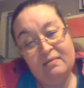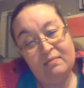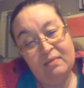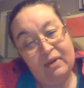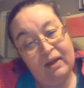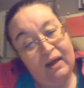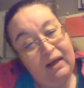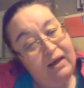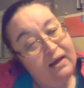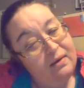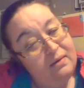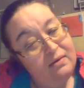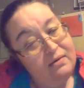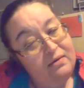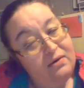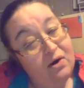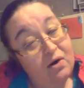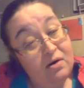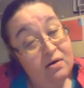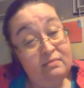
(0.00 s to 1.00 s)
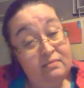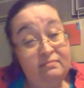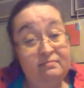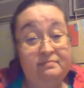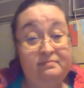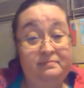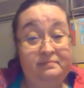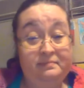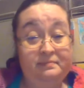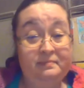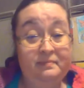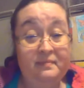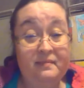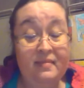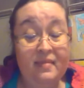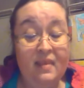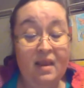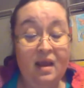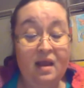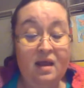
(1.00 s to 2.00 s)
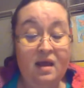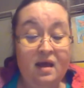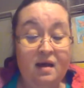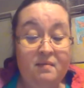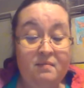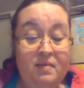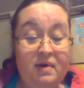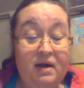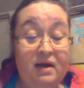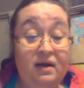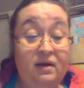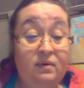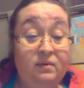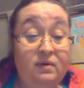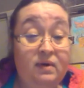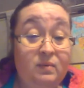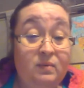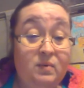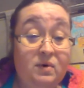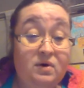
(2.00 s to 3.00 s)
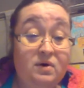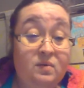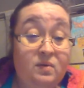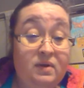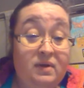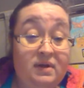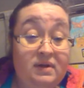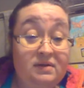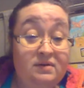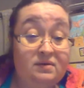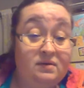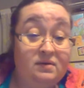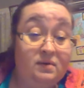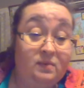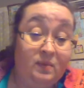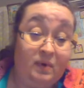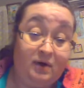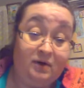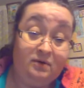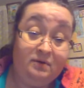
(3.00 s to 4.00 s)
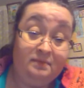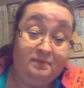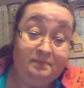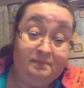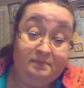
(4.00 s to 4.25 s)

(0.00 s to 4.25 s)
blanket yarn, but I only work with it during the winter.